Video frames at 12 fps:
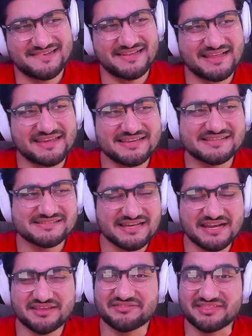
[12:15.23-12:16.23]
Like, he's
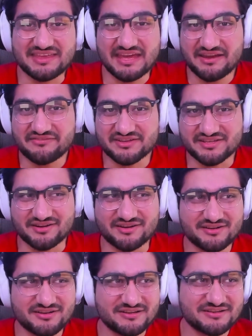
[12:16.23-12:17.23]
not even the
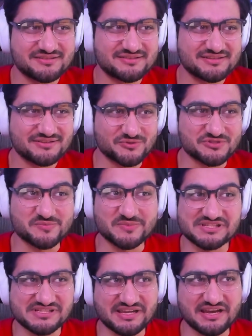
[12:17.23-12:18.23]
Avatar. Which
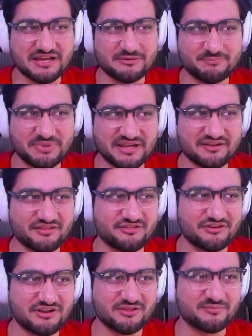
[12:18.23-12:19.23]
means he can't bend
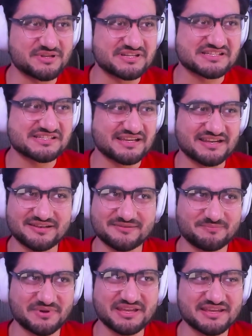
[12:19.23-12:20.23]
other elements, but